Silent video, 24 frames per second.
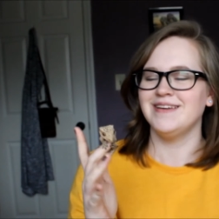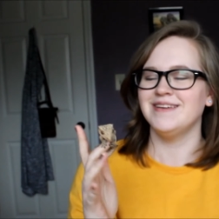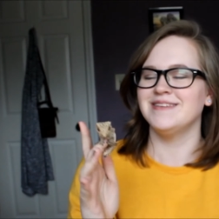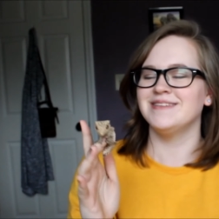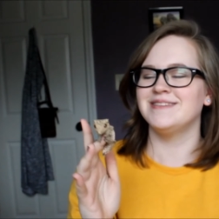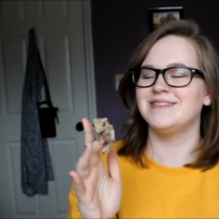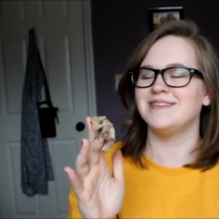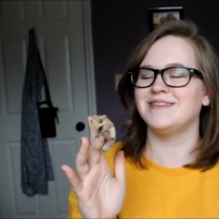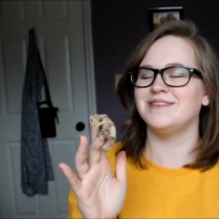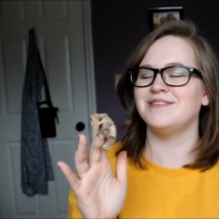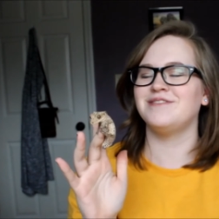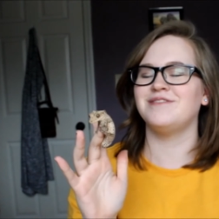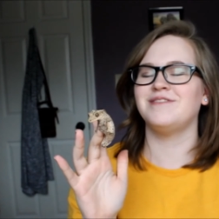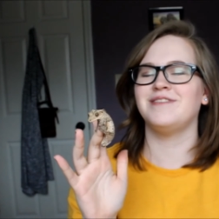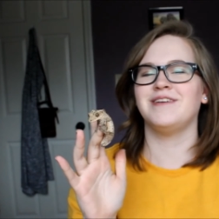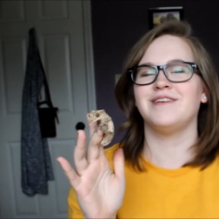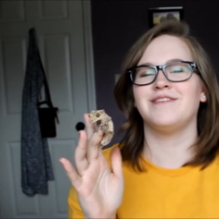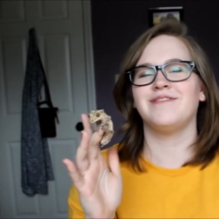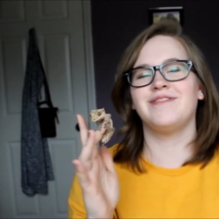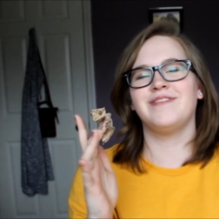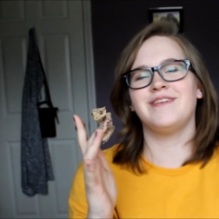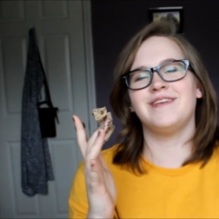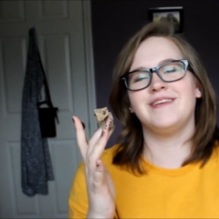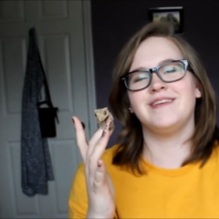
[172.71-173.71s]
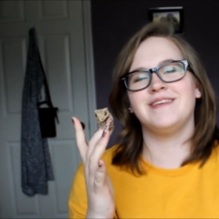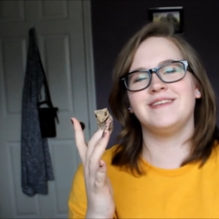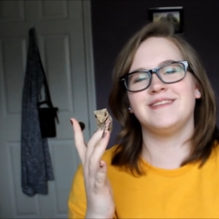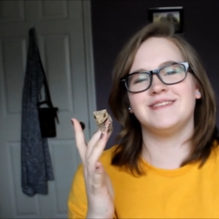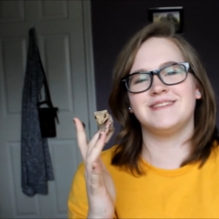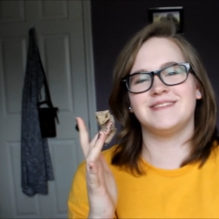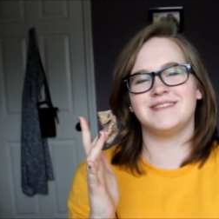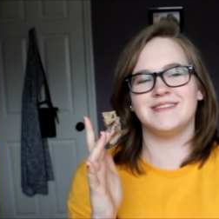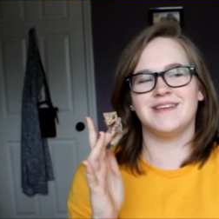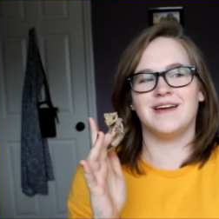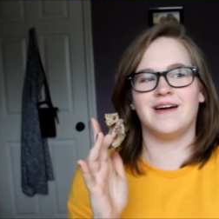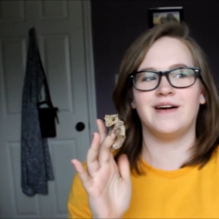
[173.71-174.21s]
So if
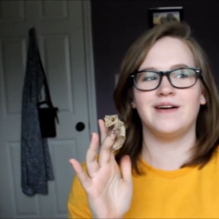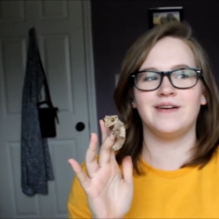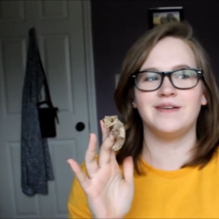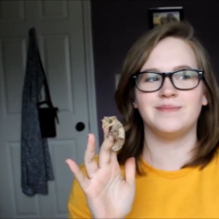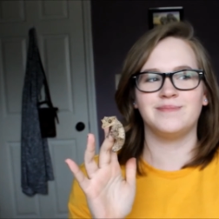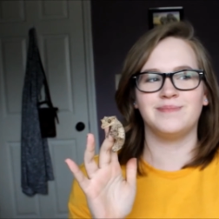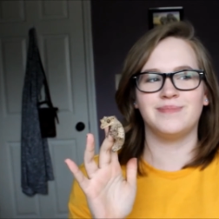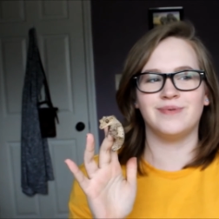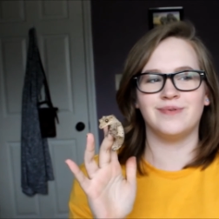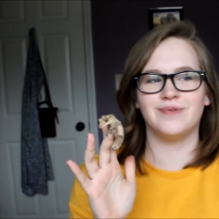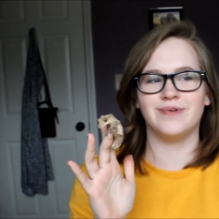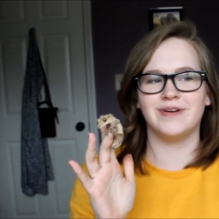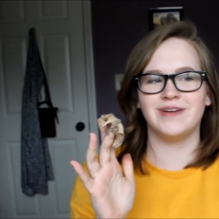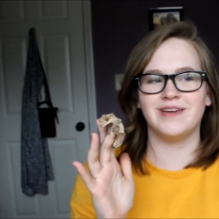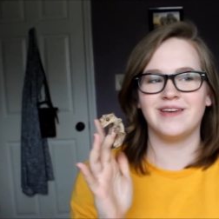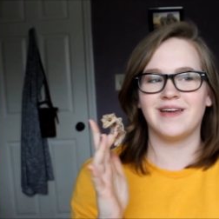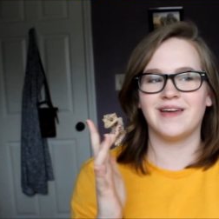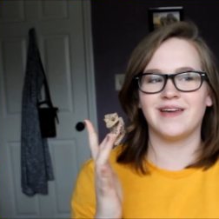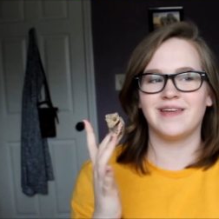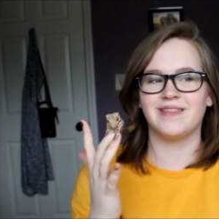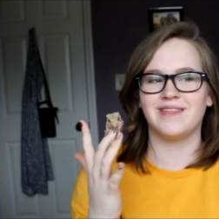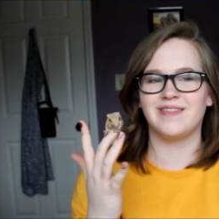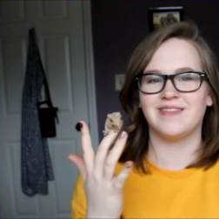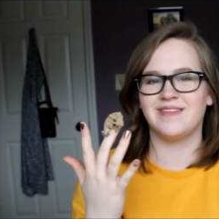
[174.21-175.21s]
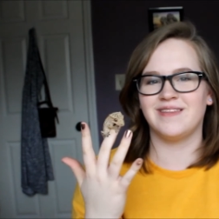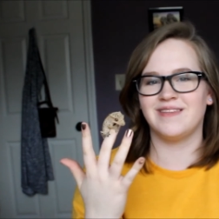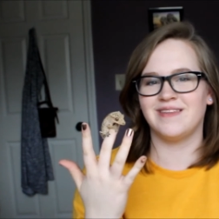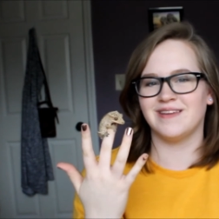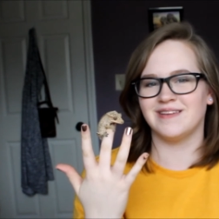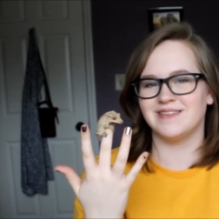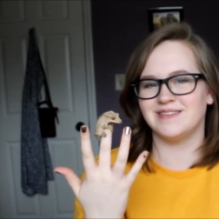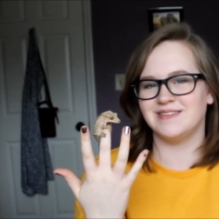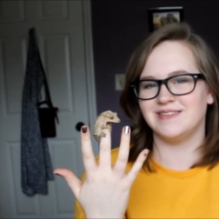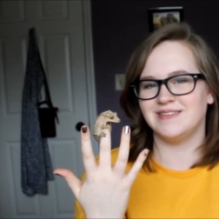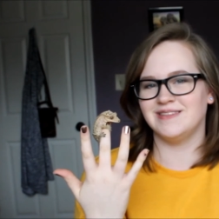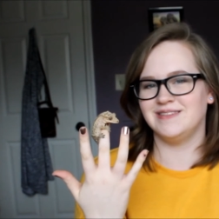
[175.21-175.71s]
he's not a boy, I
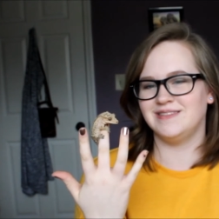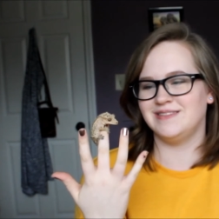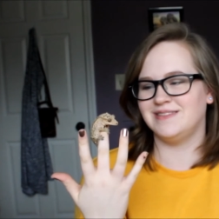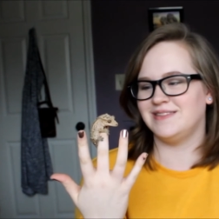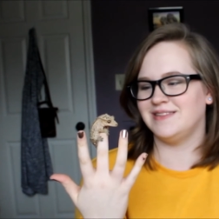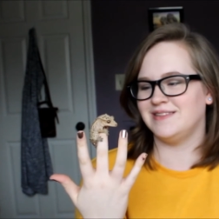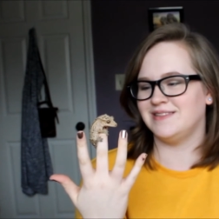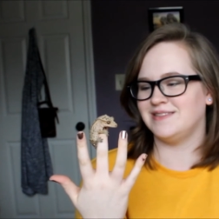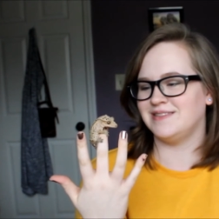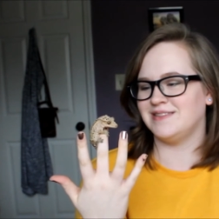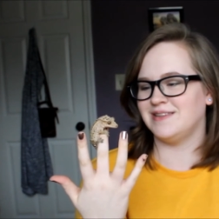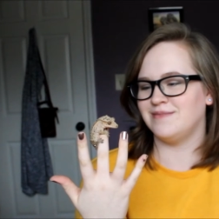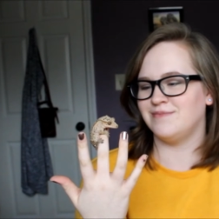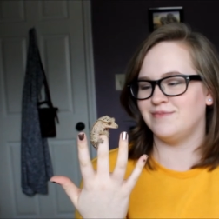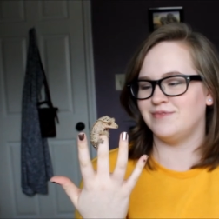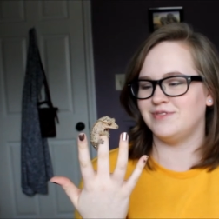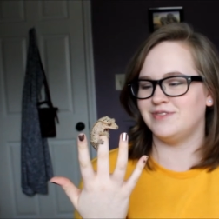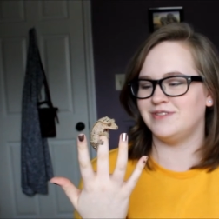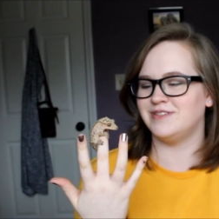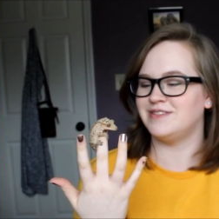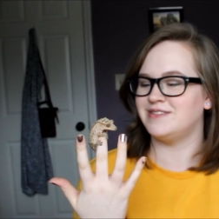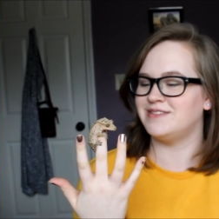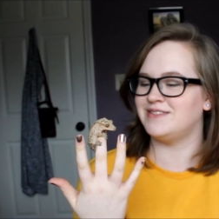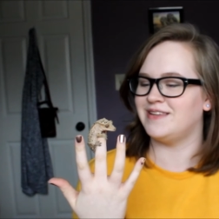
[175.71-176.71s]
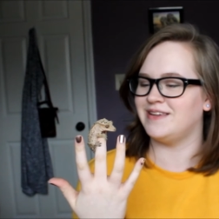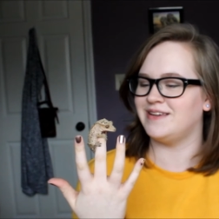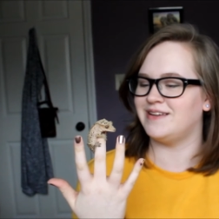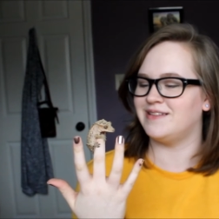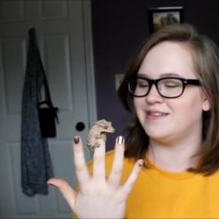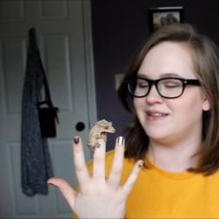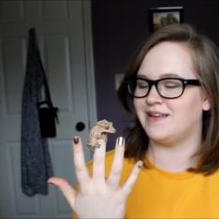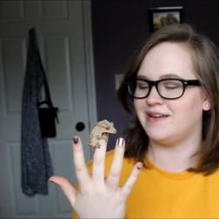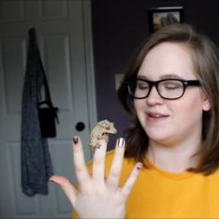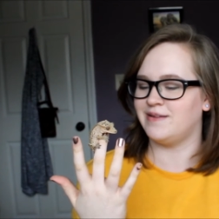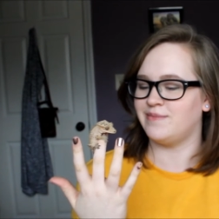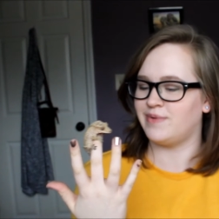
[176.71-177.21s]
guess his name will just stay
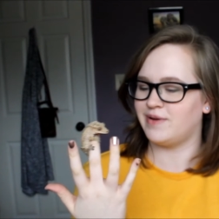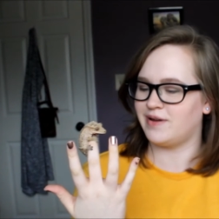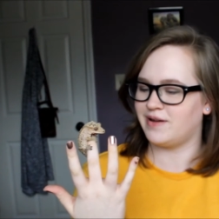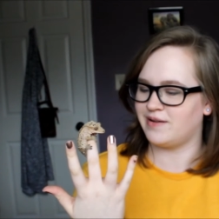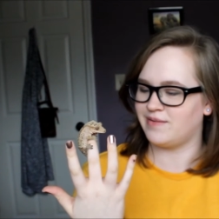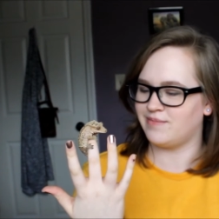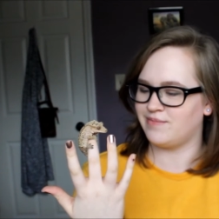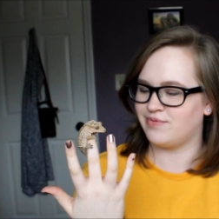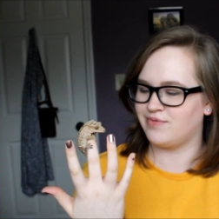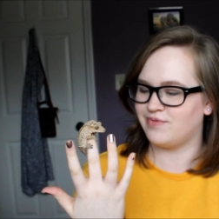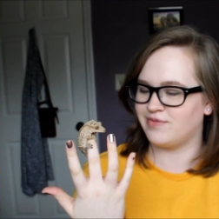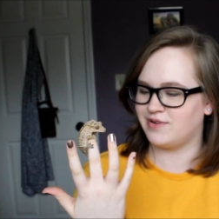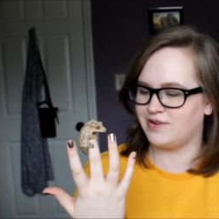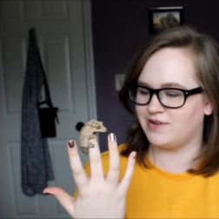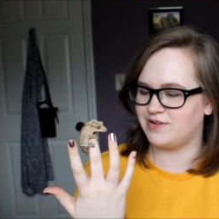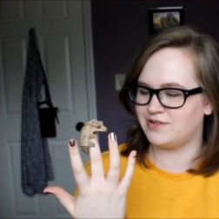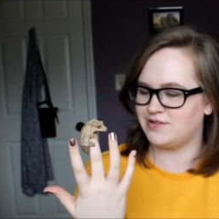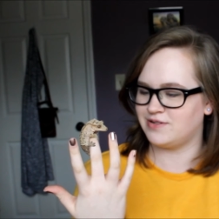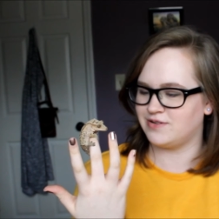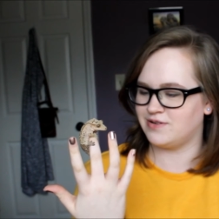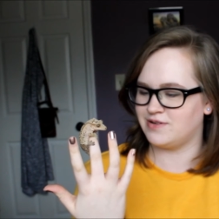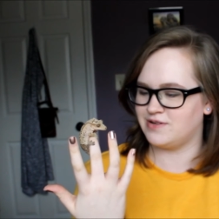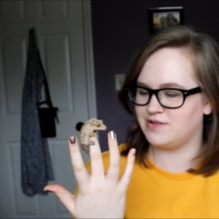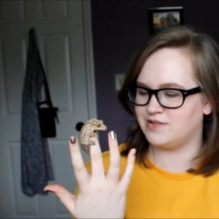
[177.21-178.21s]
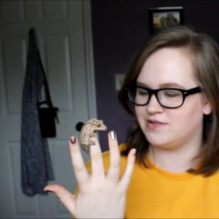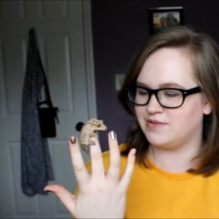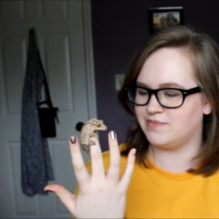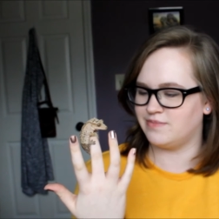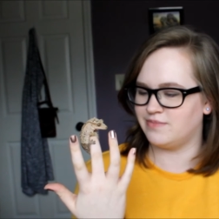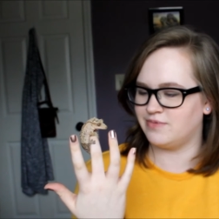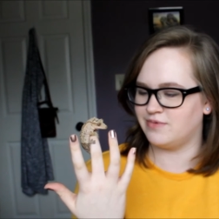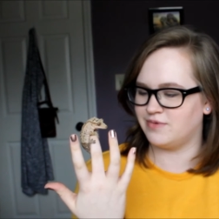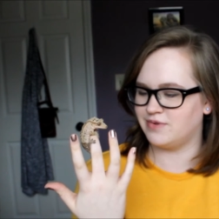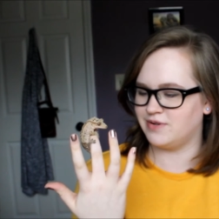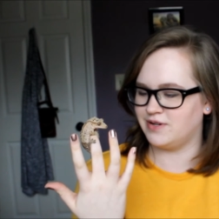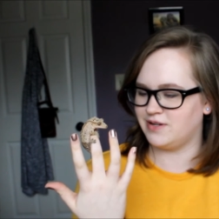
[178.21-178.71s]
Clyde, but I'm pretty sure he's a
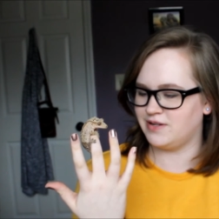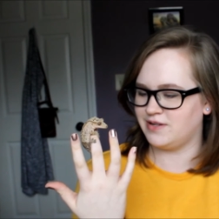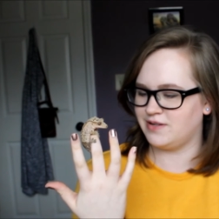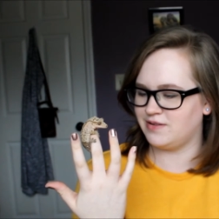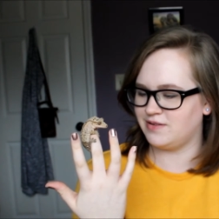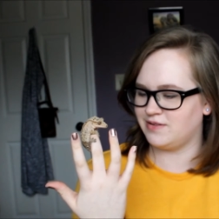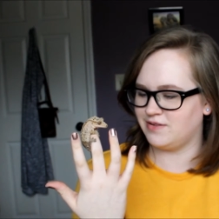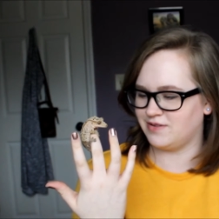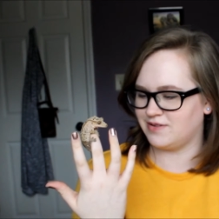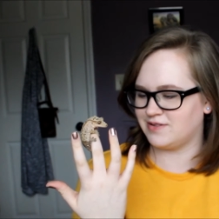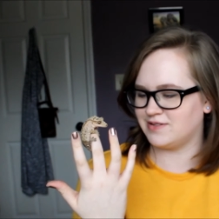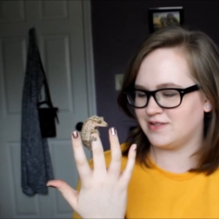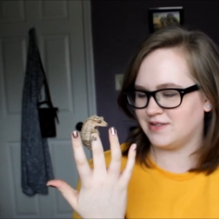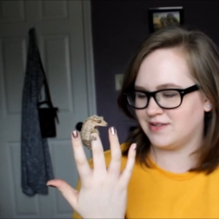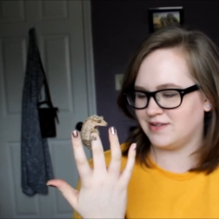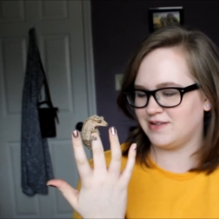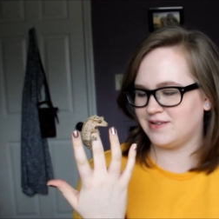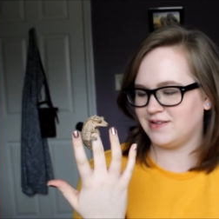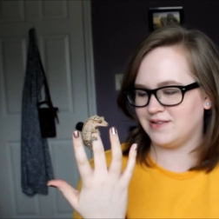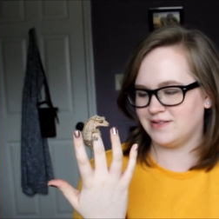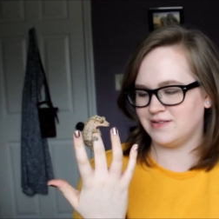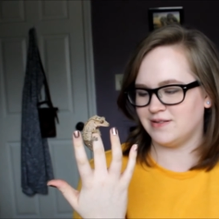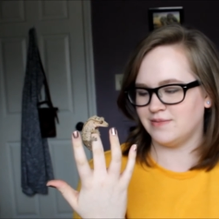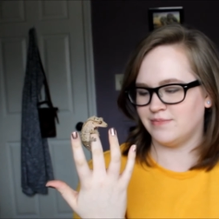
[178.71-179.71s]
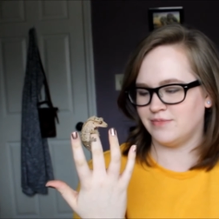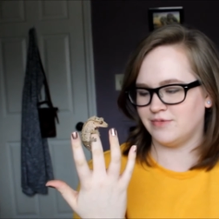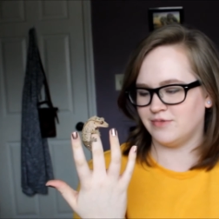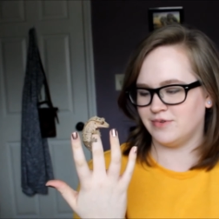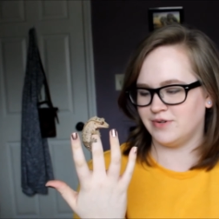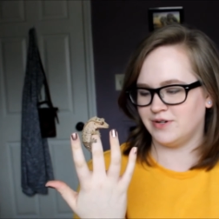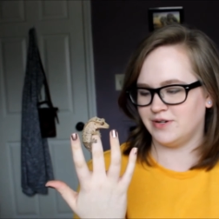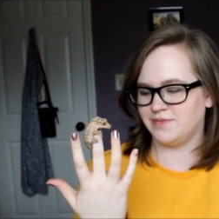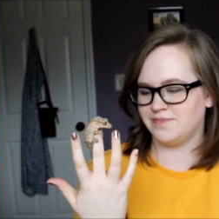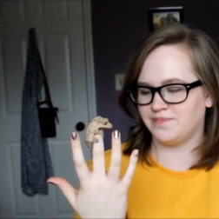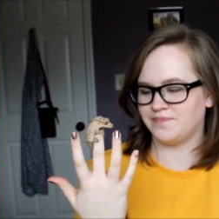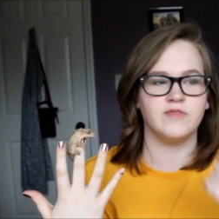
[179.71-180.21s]
boy. He looks like he's a
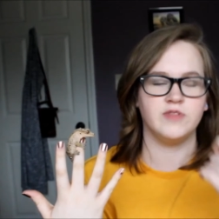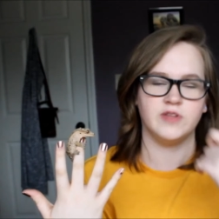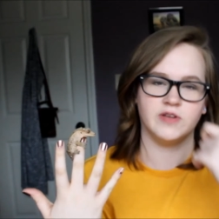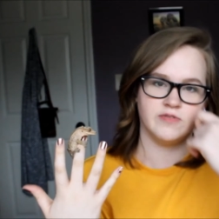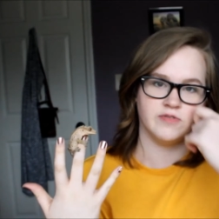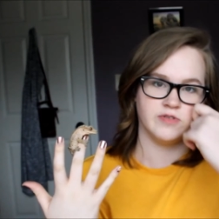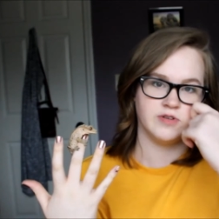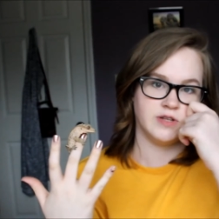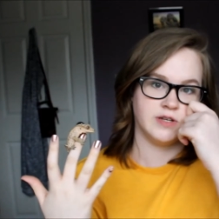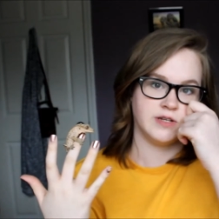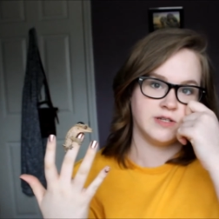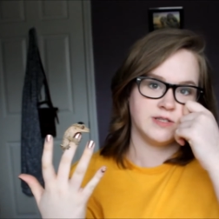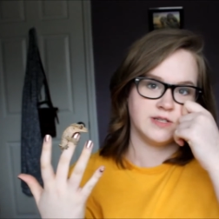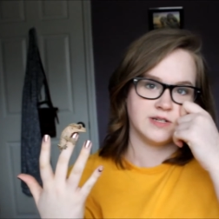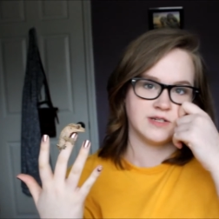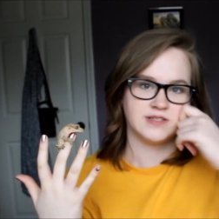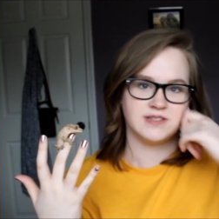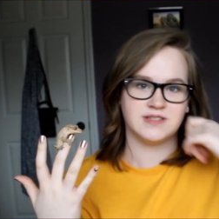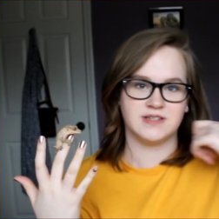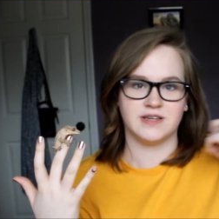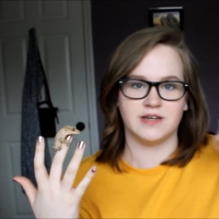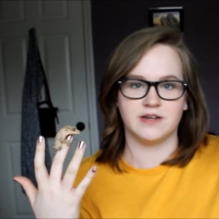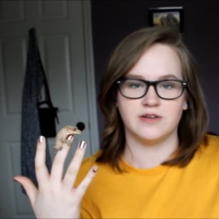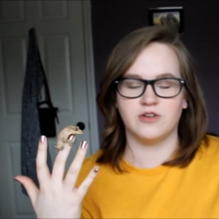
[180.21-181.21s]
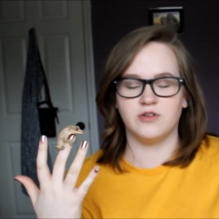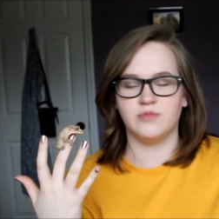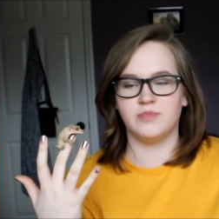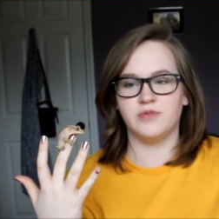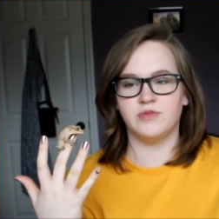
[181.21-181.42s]
boy. I've never like sexed a gecko